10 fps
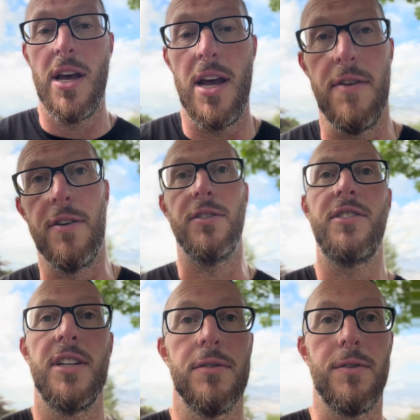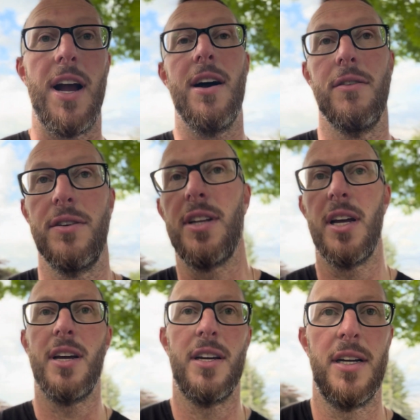If you sit around
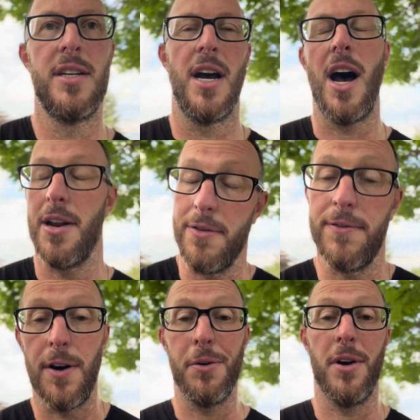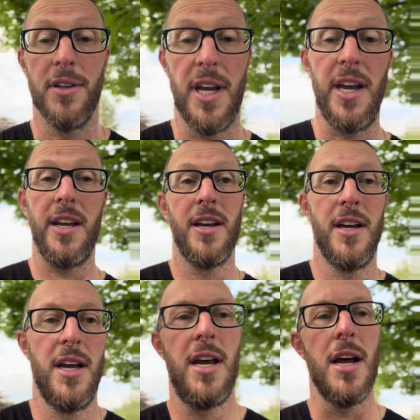on your phone all day
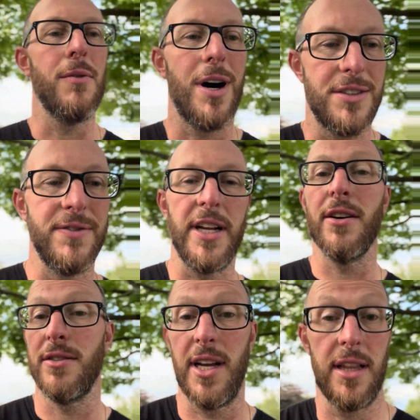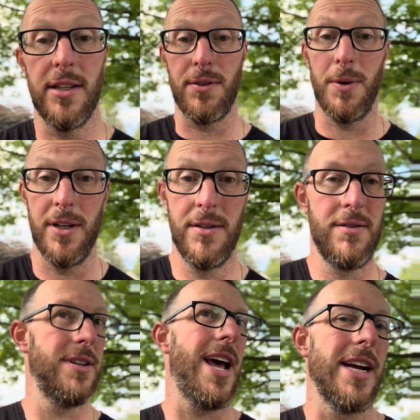and watch videos like this one,
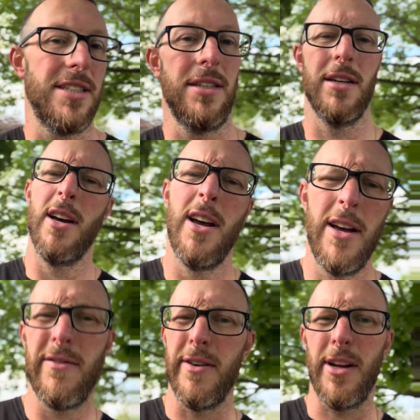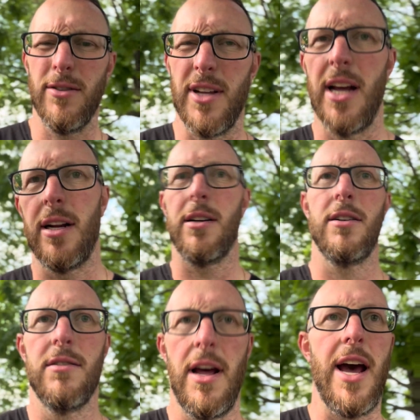actually videos that
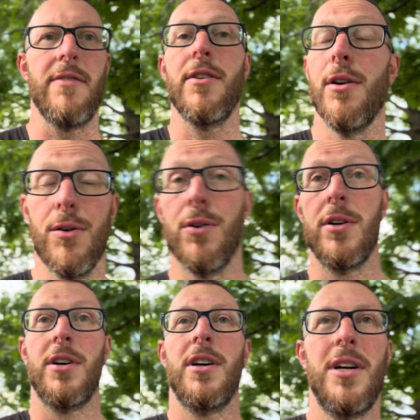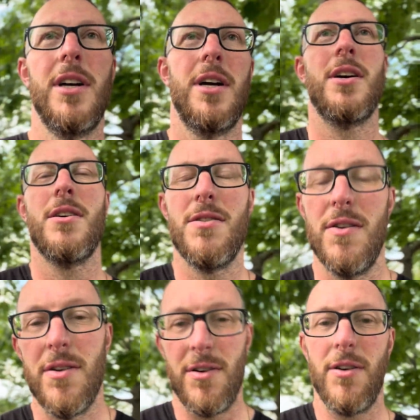have no
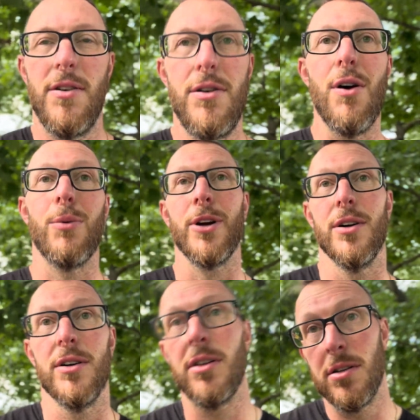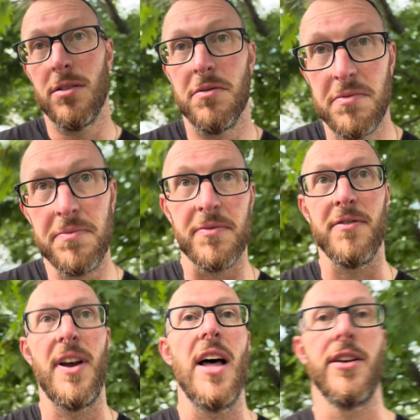real
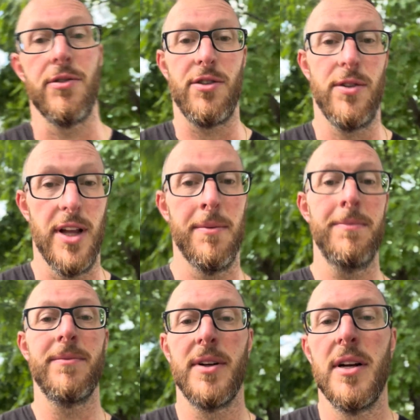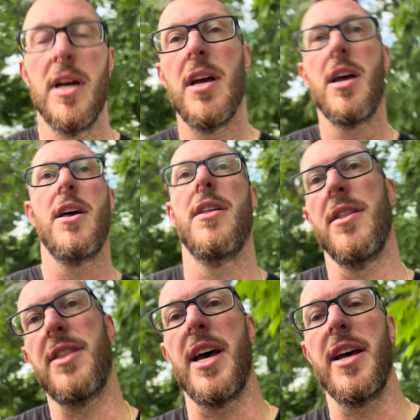value to them,
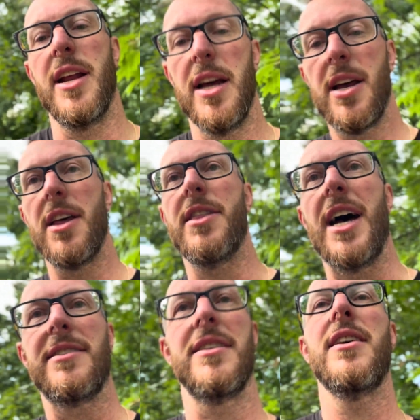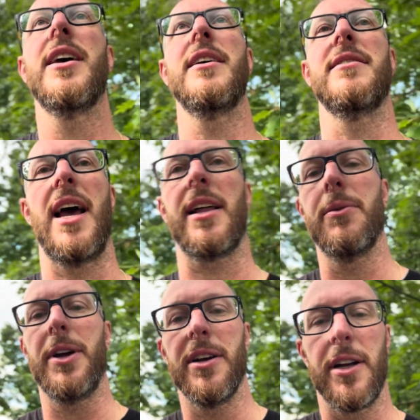then that's exactly
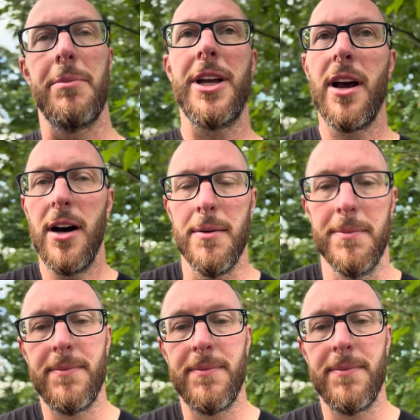what you're going to become.